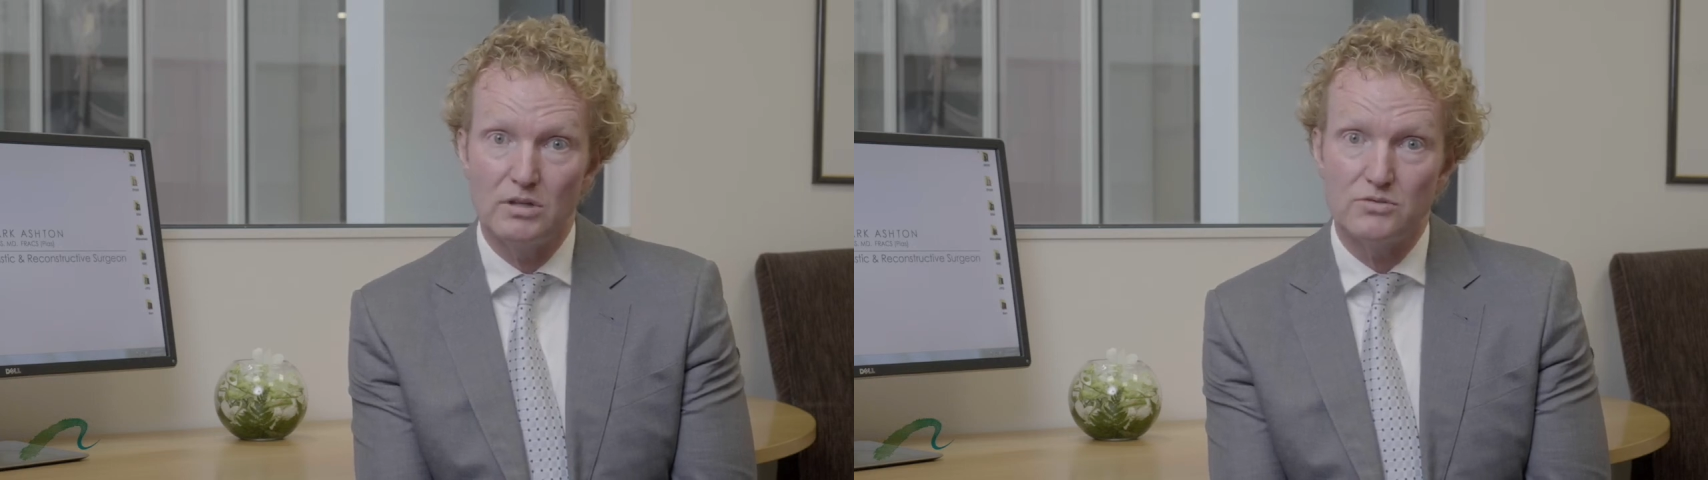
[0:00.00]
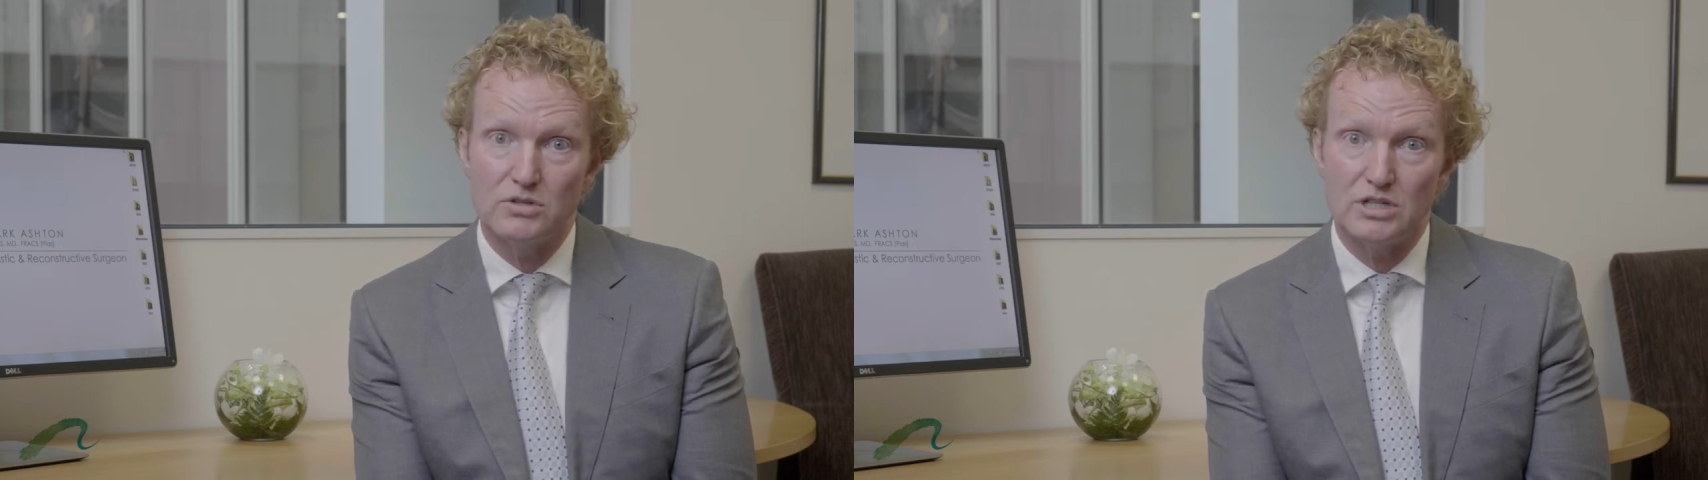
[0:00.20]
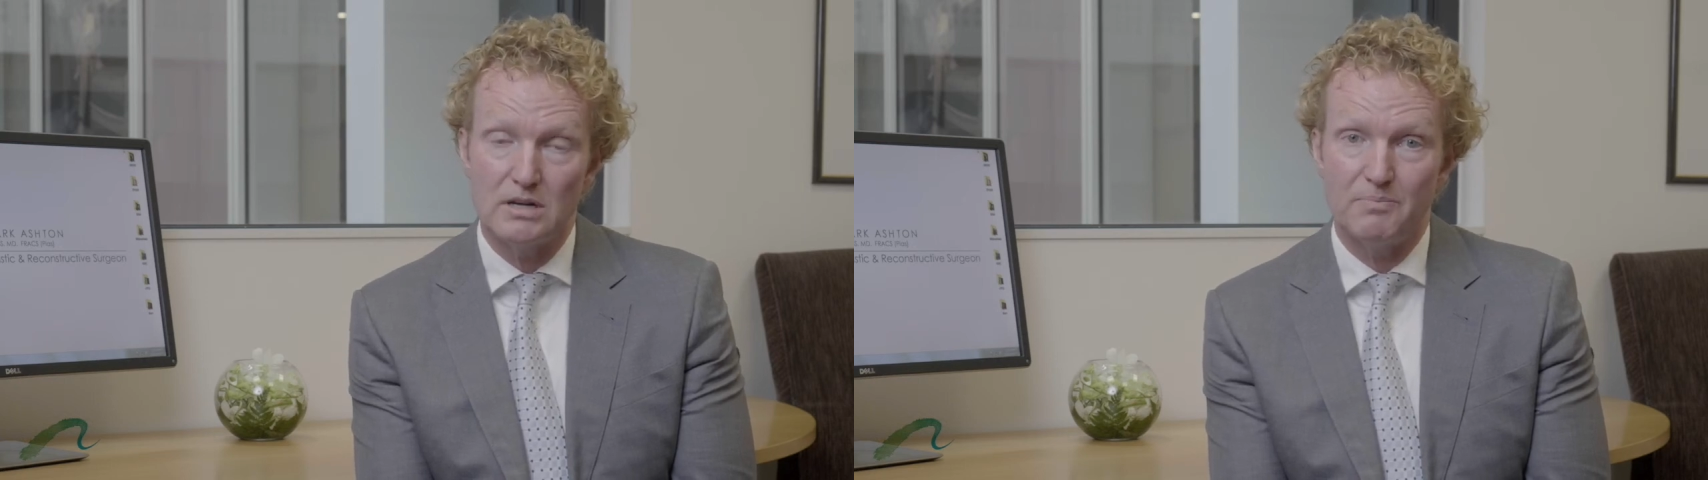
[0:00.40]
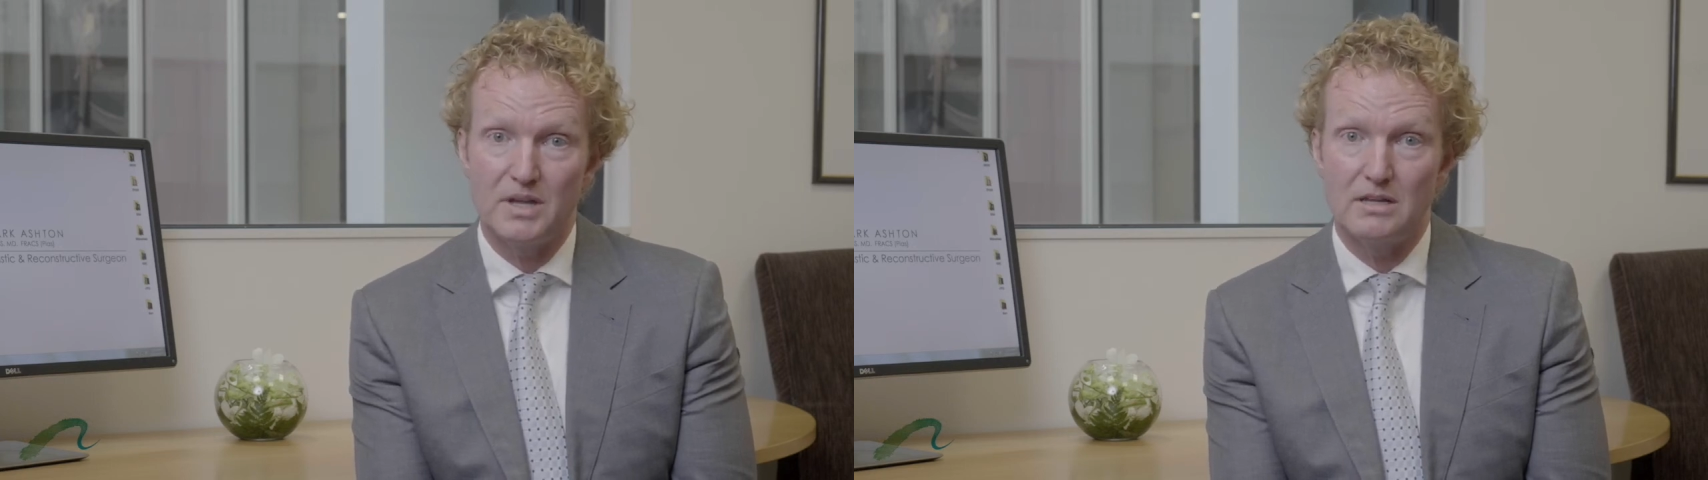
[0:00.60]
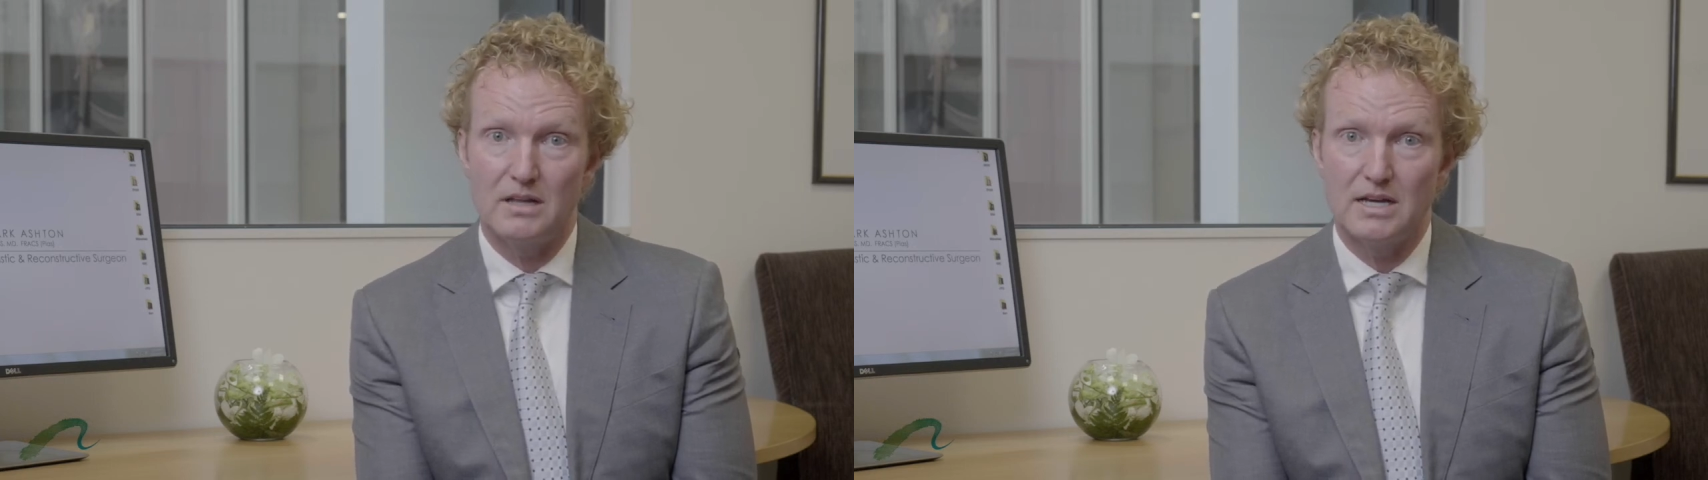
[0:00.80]
literature
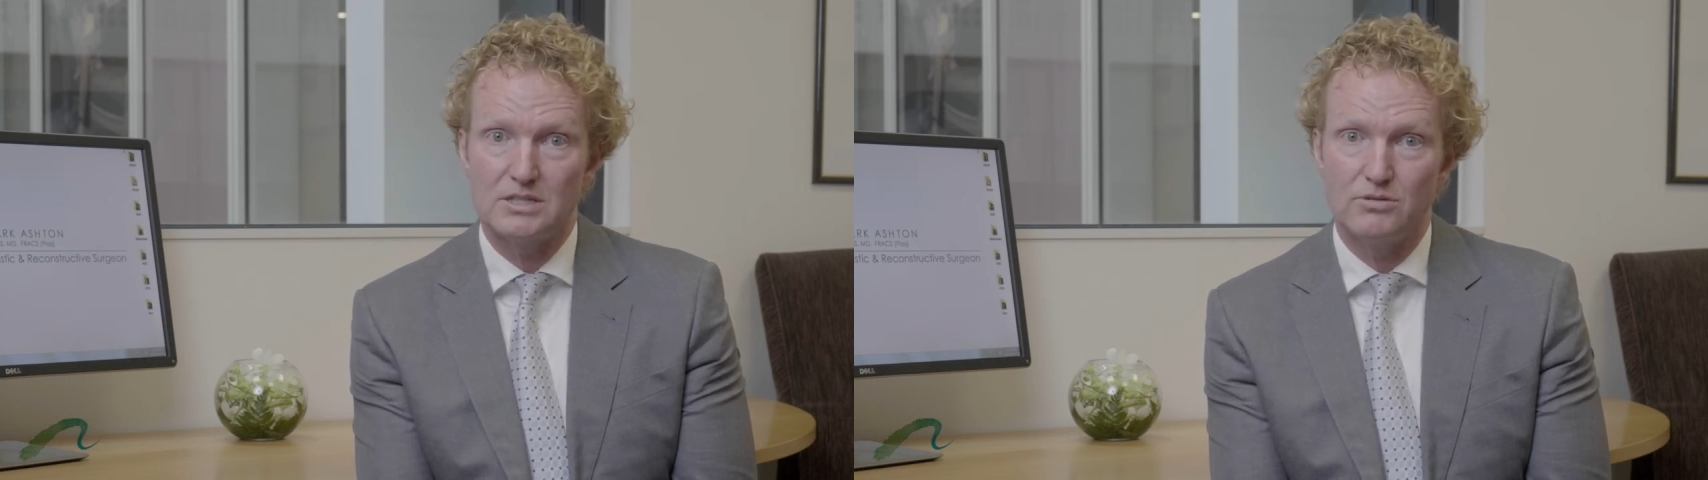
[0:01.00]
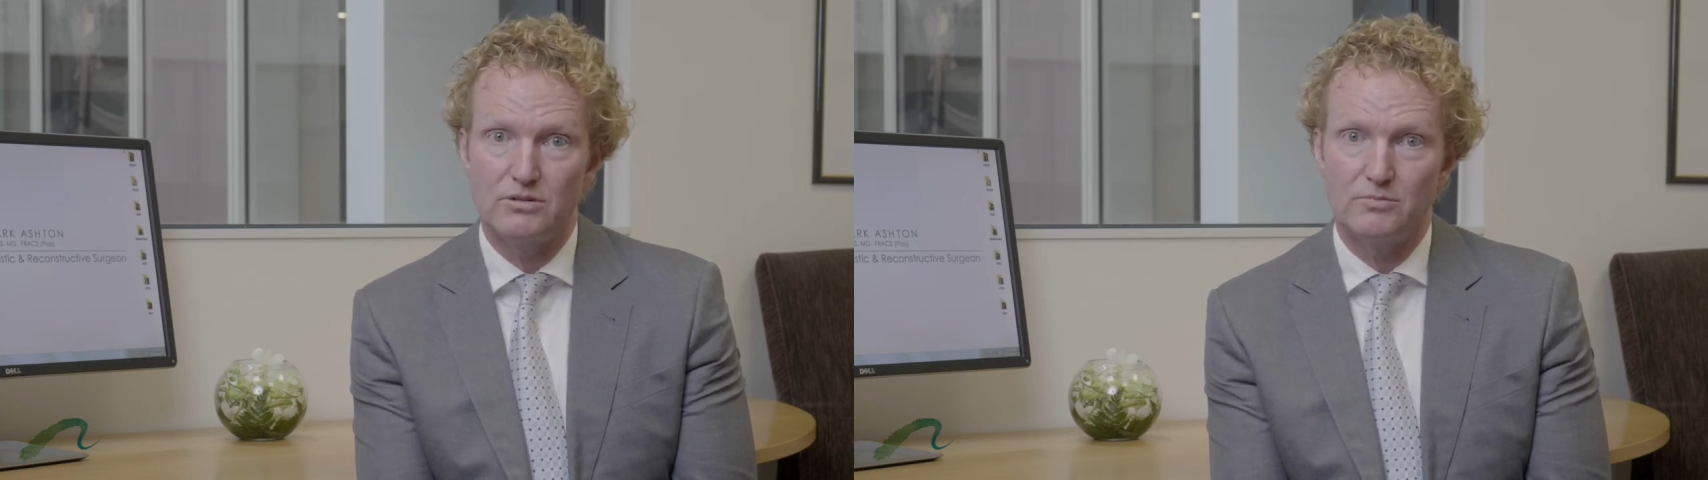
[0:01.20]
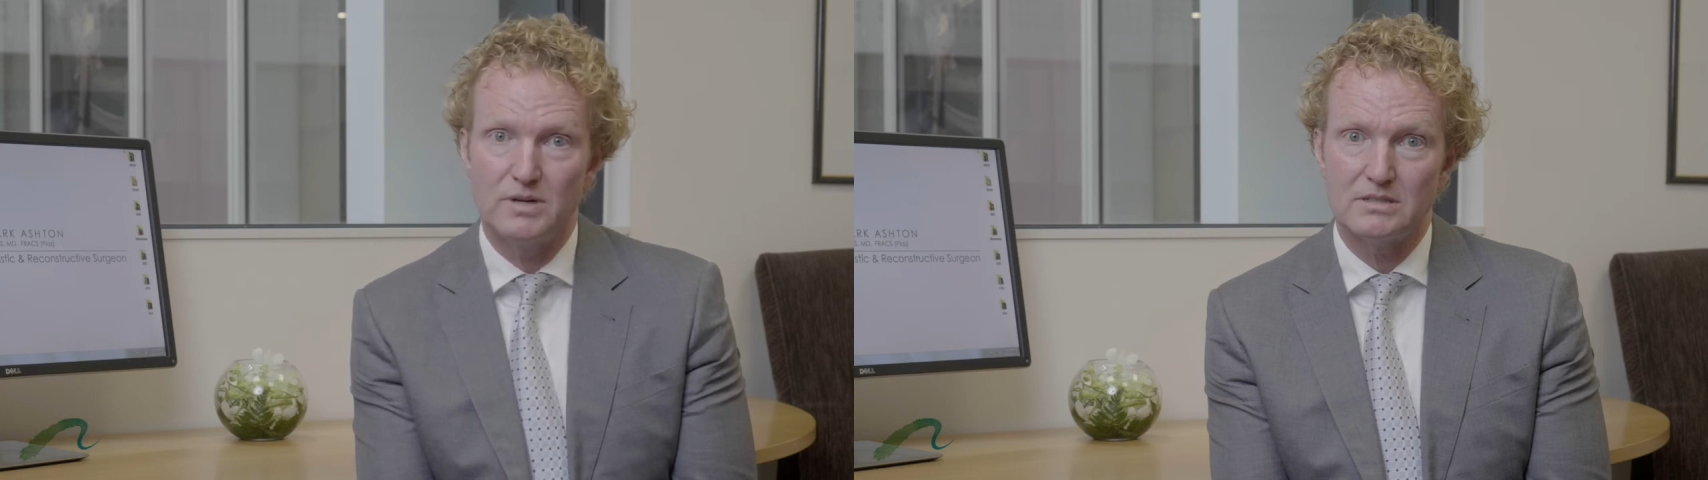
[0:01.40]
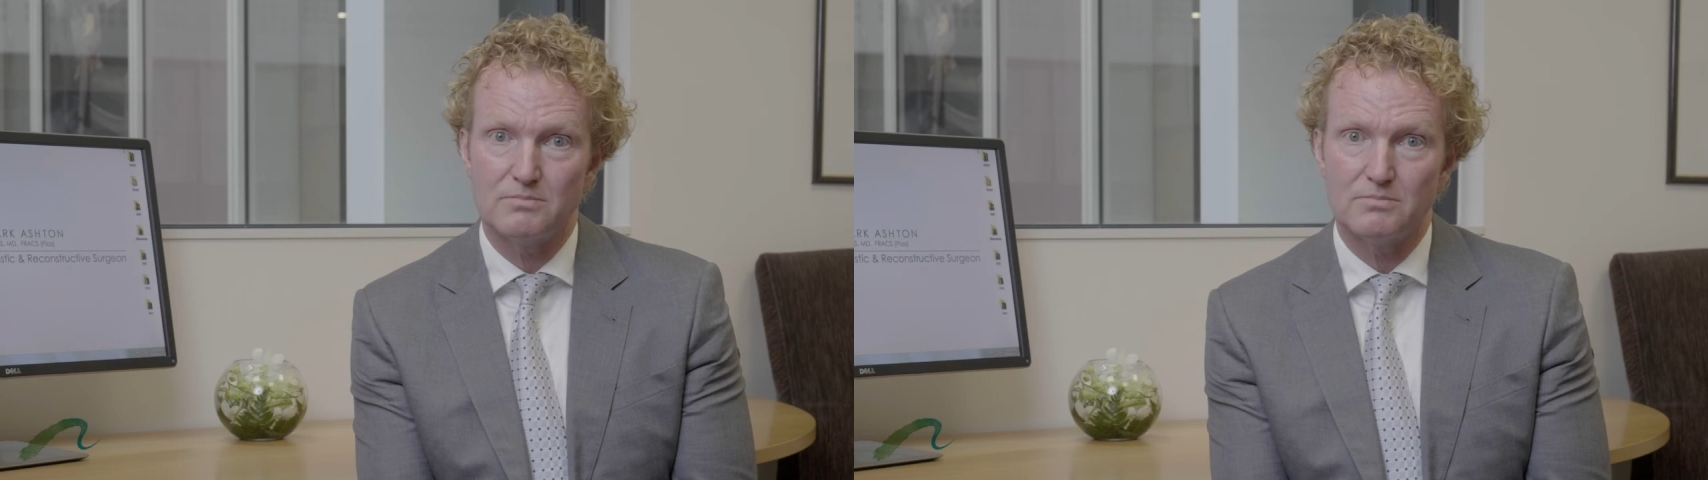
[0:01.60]
in the last 12 months,